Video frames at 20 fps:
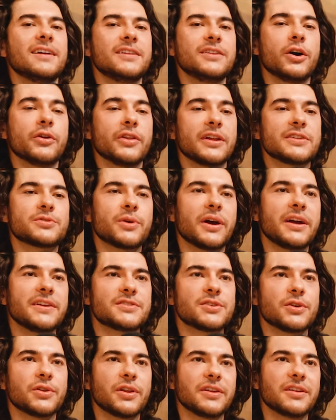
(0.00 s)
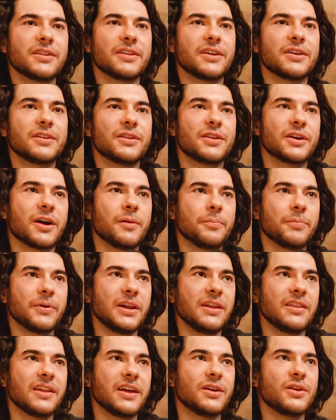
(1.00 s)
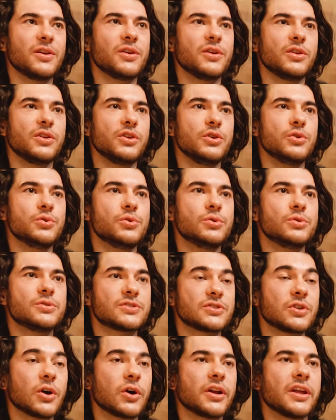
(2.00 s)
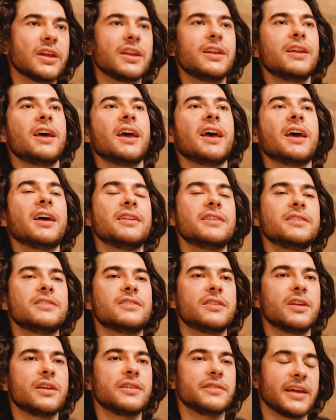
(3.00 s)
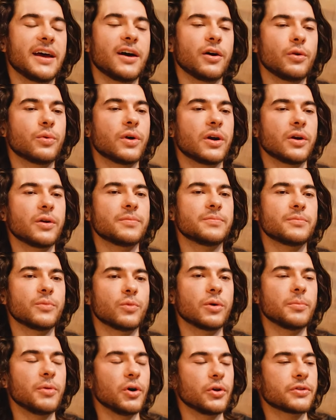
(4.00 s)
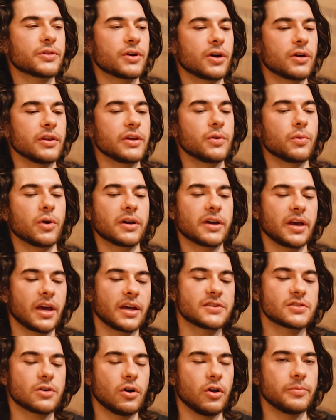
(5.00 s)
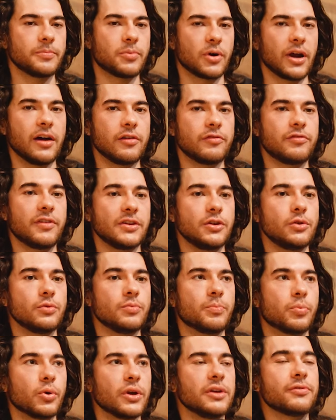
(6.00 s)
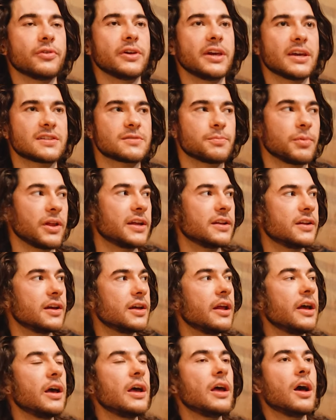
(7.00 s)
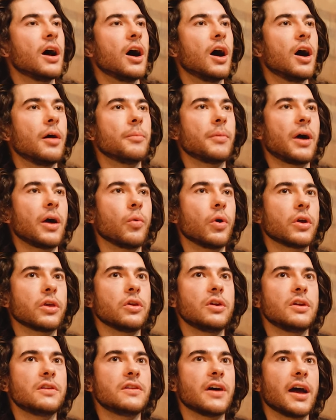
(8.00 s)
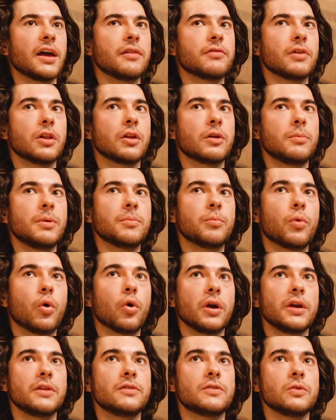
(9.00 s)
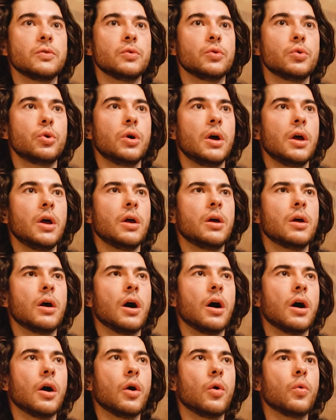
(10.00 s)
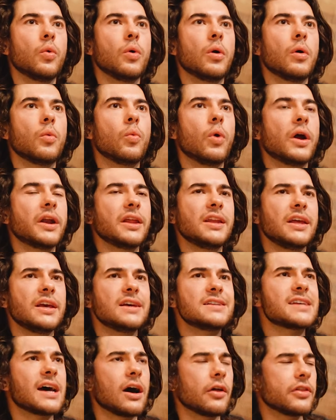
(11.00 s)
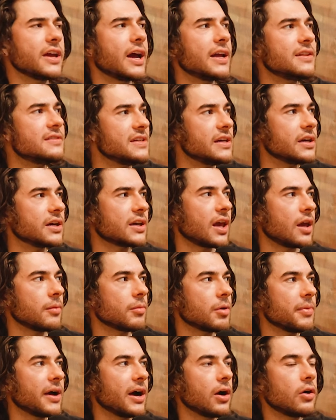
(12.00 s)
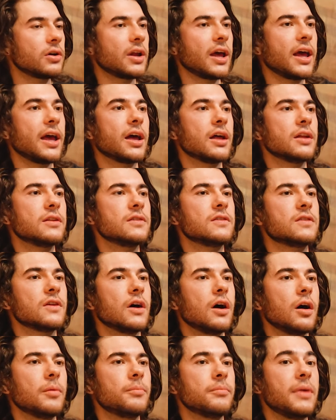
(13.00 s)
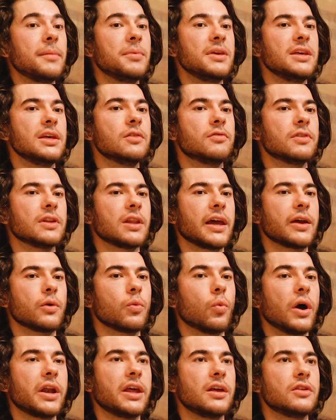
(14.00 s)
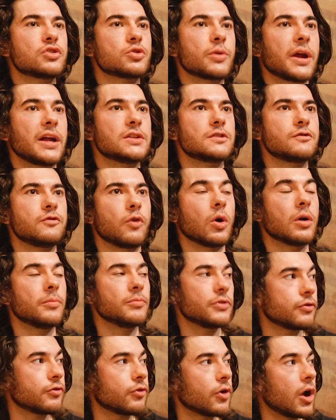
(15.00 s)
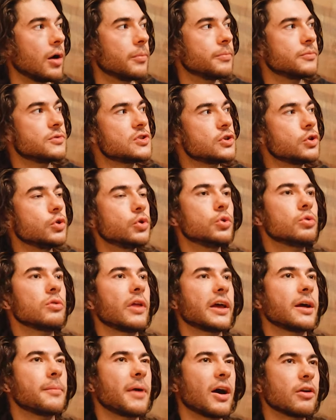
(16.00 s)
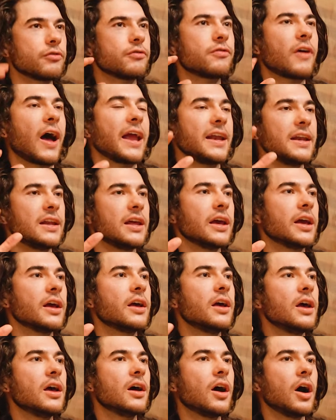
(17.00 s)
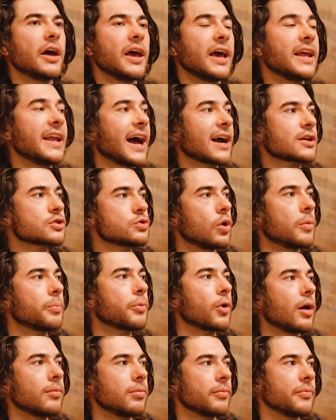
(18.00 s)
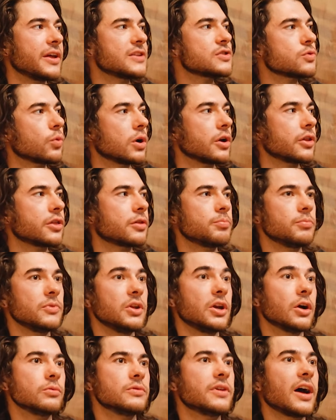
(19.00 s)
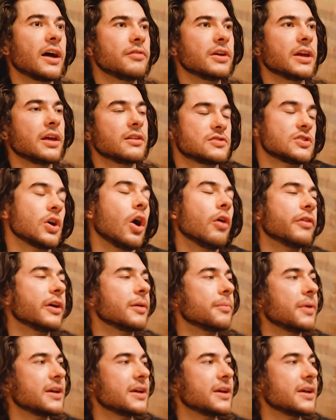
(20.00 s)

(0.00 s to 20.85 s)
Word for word: No, that's great. So the the the company that you started and and now we're we're both currently working is called Brev, and you briefly explained it. Um, I want you to dive a little bit more into uh, what it is, how the idea came about, and um, maybe even like what it transformed from to, like about finding uh, an actual problem that's worth you know diving solving,